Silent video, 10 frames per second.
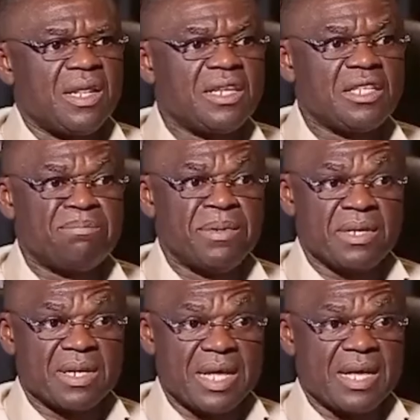Let it be
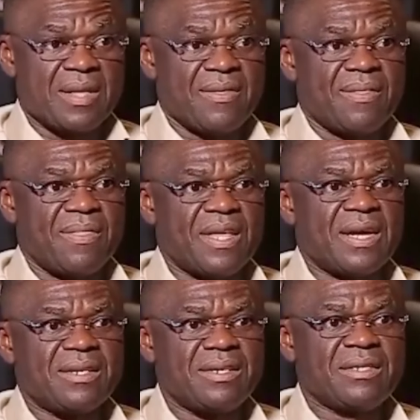clear
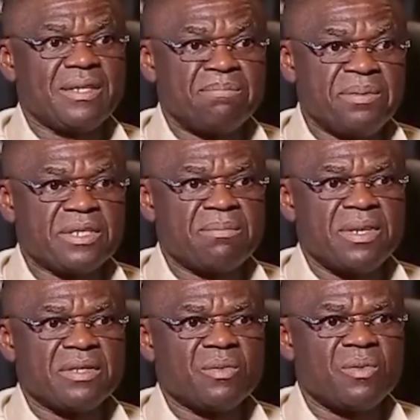that this
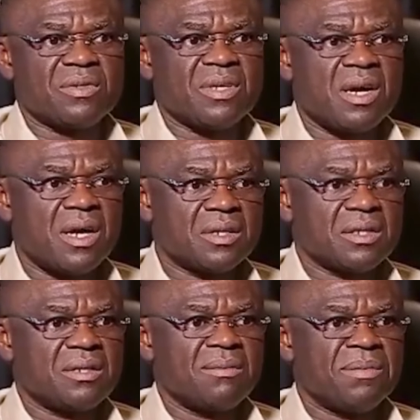impeachment was
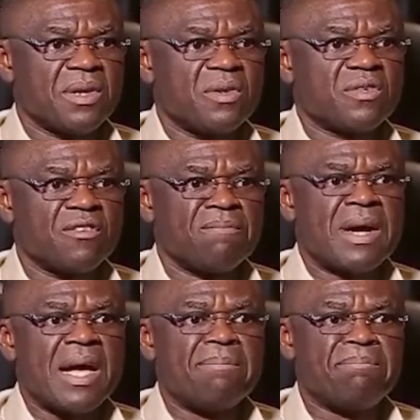hushed because of
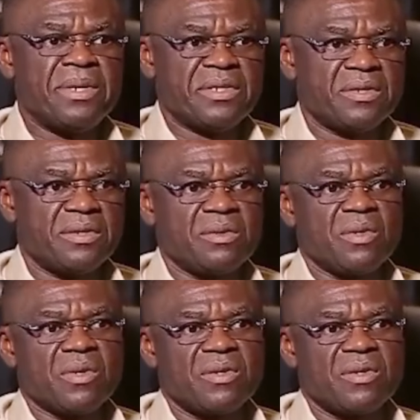my ambition to